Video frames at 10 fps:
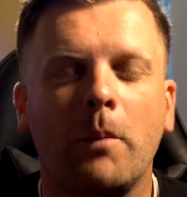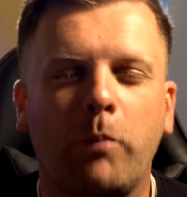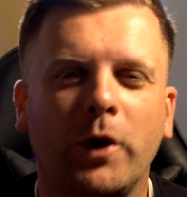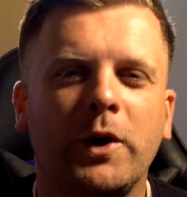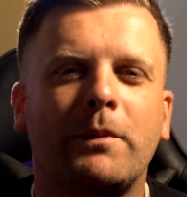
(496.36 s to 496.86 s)

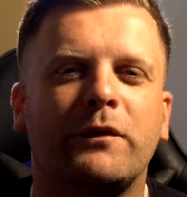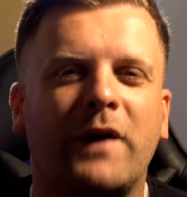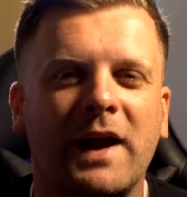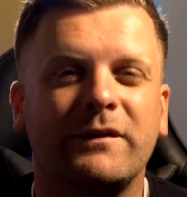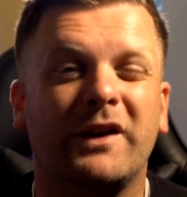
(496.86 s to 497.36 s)
Point number
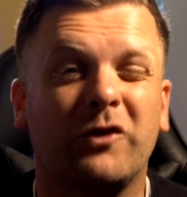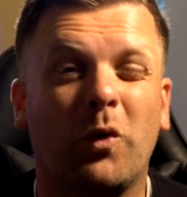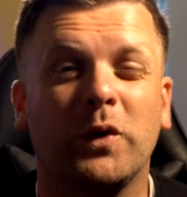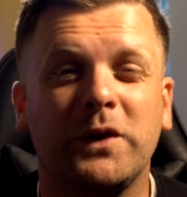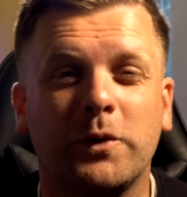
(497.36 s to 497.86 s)
5 is
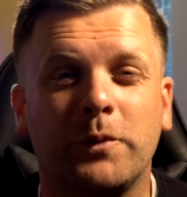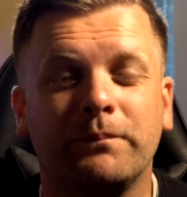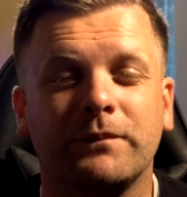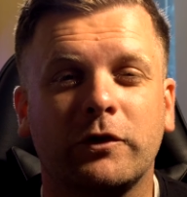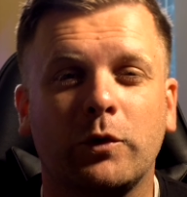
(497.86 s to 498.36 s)
audio.
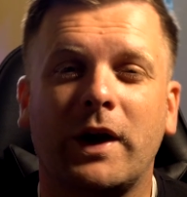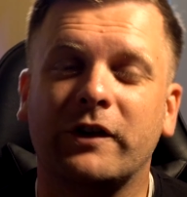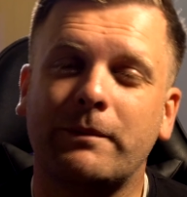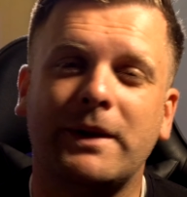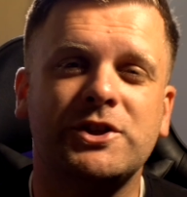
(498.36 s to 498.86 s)
So
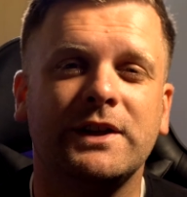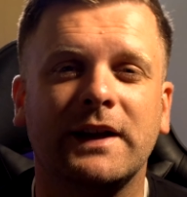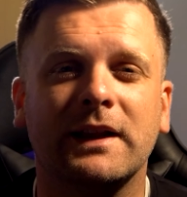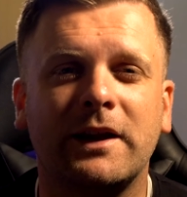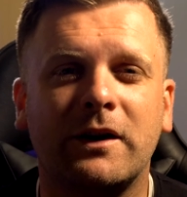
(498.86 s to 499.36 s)
as I mentioned
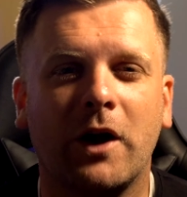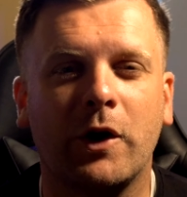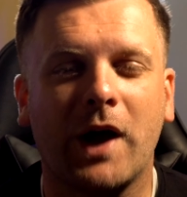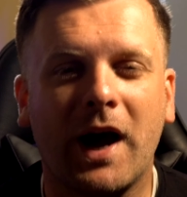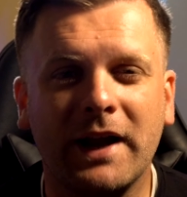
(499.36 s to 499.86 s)
earlier,
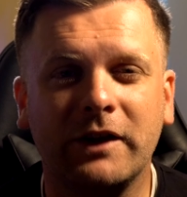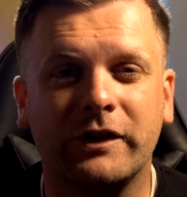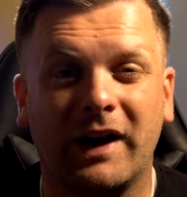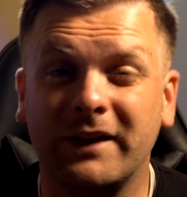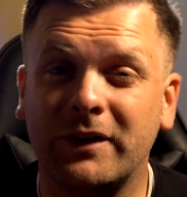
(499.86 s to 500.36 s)
our
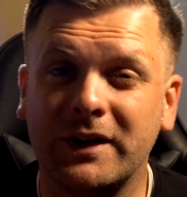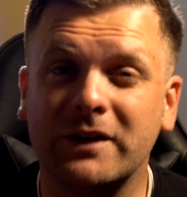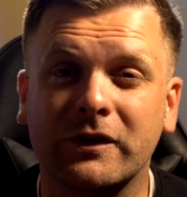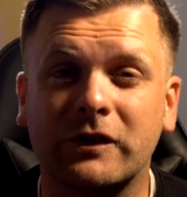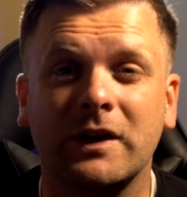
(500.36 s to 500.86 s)
eyes and our
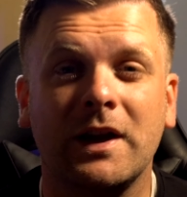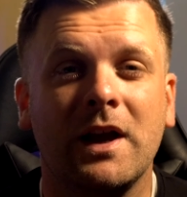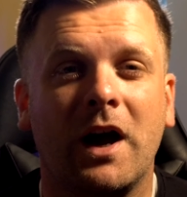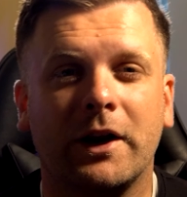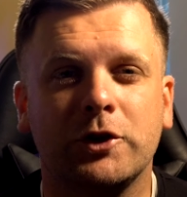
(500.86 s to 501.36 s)
ears
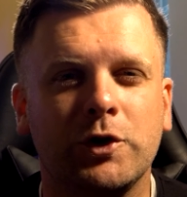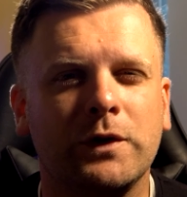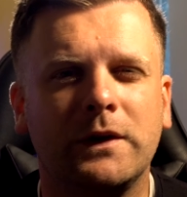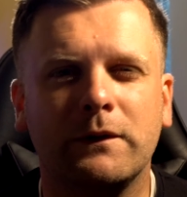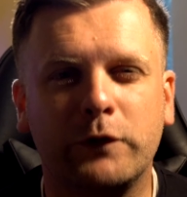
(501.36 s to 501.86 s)
are
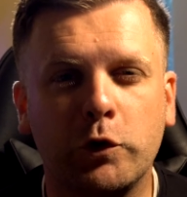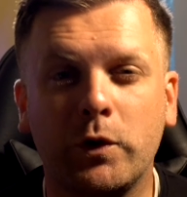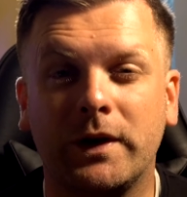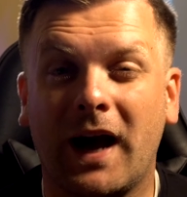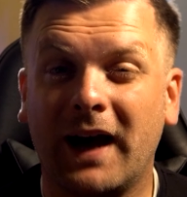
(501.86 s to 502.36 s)
attuned to
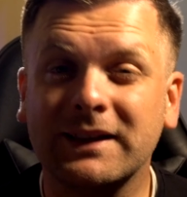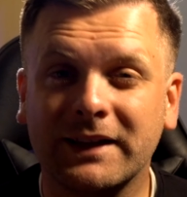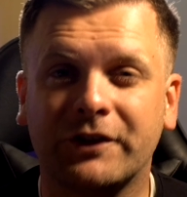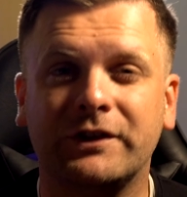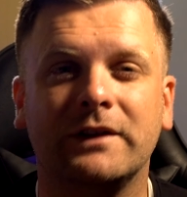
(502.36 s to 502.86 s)
viewing and
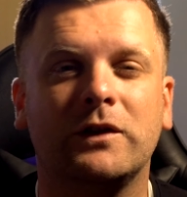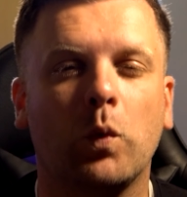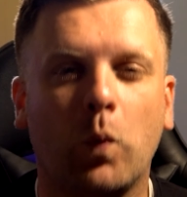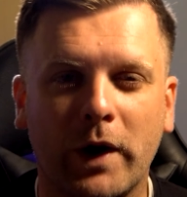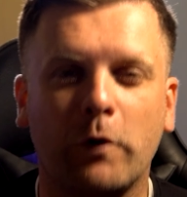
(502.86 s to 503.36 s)
listening
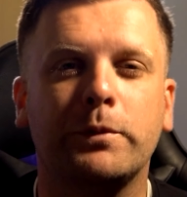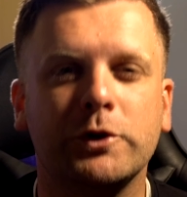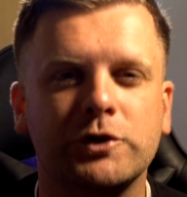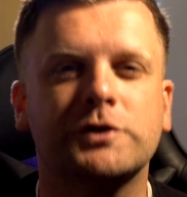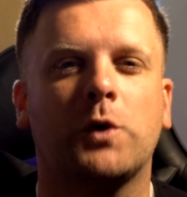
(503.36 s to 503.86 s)
to
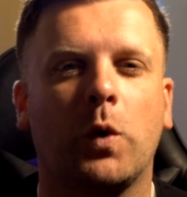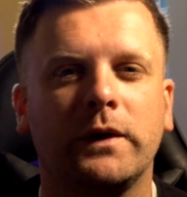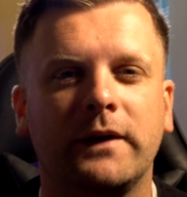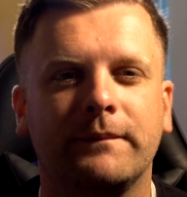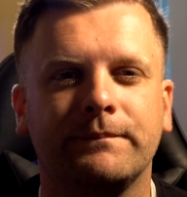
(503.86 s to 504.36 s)
well-produced
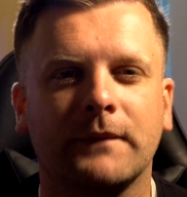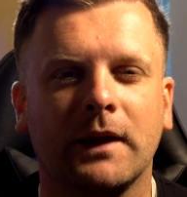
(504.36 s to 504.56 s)
content.